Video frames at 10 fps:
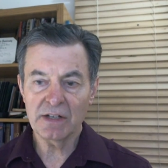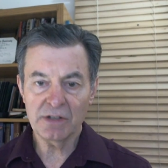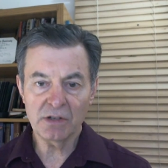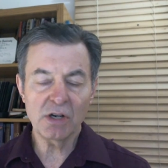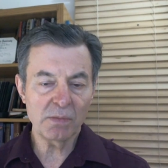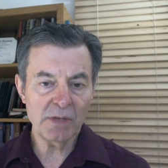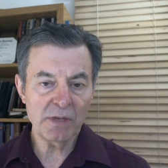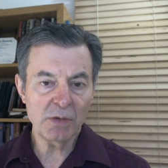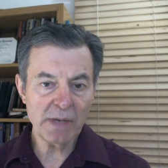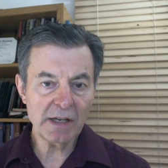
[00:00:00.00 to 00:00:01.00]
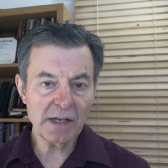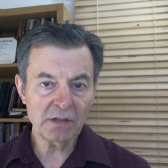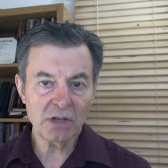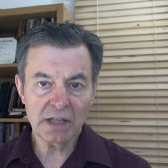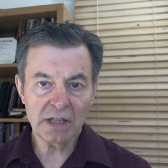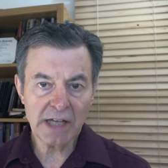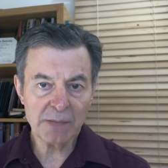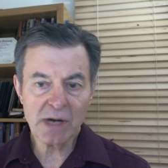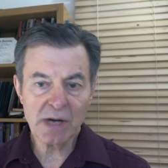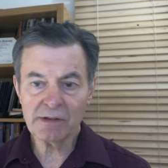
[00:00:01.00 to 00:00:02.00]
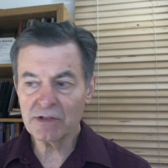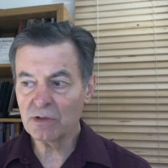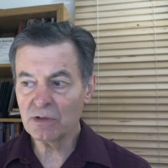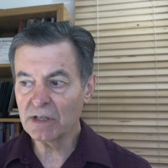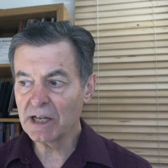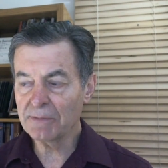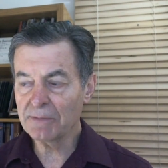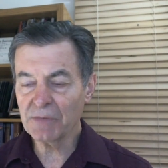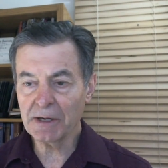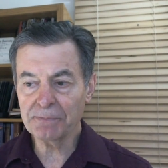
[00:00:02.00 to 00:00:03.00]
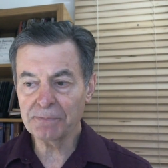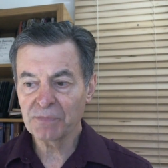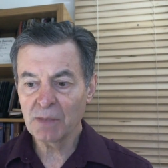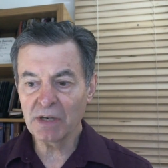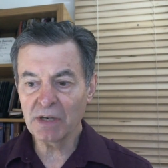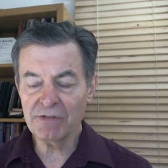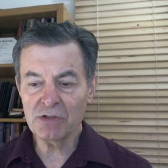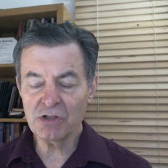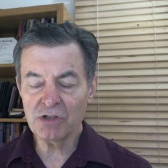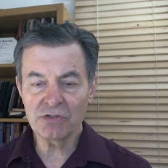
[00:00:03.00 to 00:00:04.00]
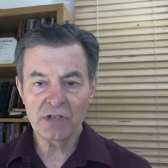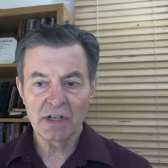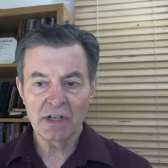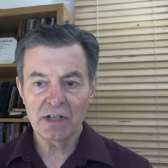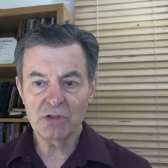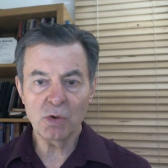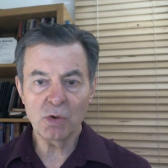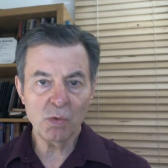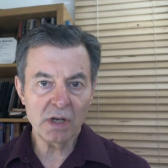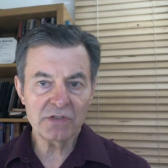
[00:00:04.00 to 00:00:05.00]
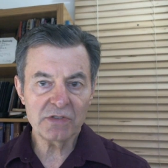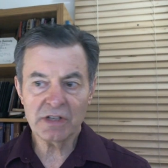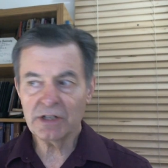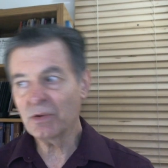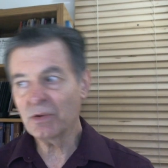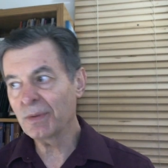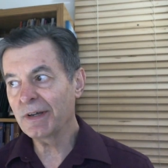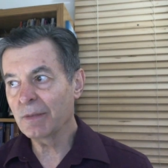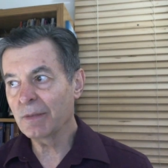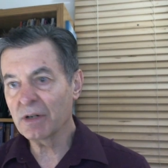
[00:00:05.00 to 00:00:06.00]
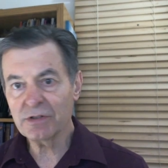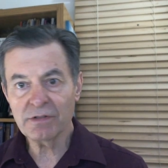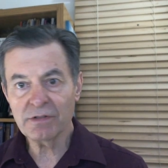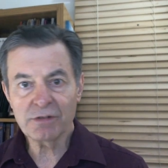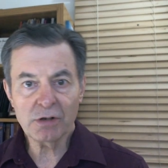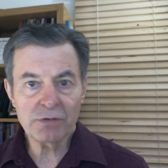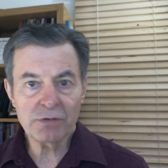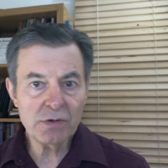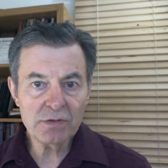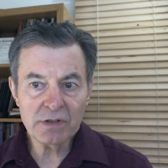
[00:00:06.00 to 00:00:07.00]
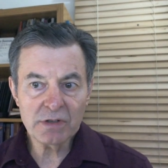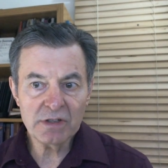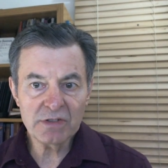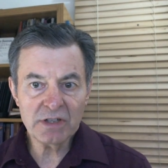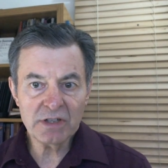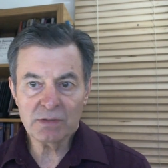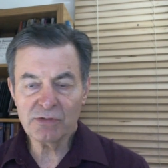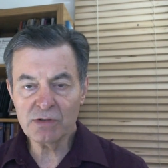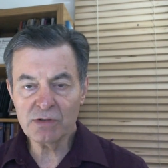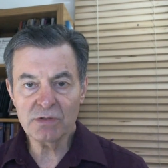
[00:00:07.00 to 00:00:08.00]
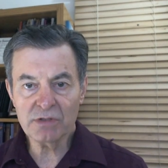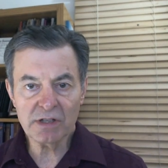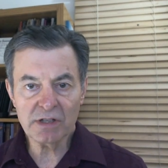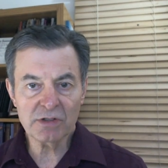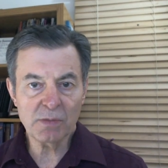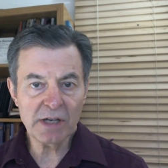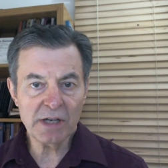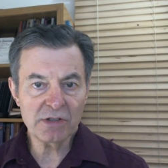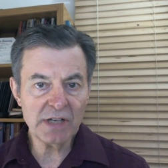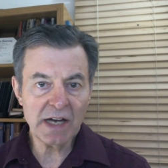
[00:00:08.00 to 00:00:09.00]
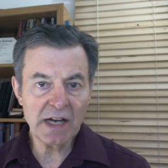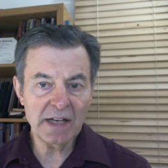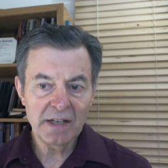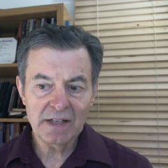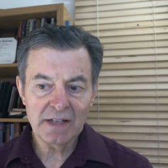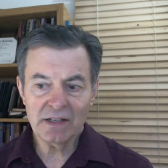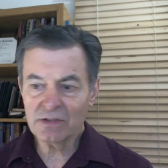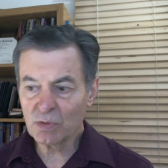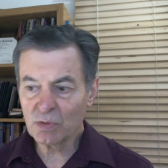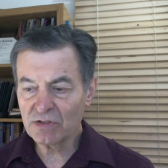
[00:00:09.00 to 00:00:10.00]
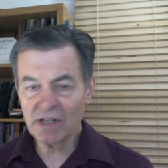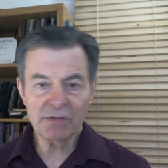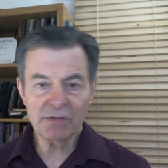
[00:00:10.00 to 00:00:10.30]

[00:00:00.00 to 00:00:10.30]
you'll make a lot of progress doing that. But if you just do it once and then you eat a bunch of cooked foods, or you just eat some foods, or you just go back to your diet, it's 1 step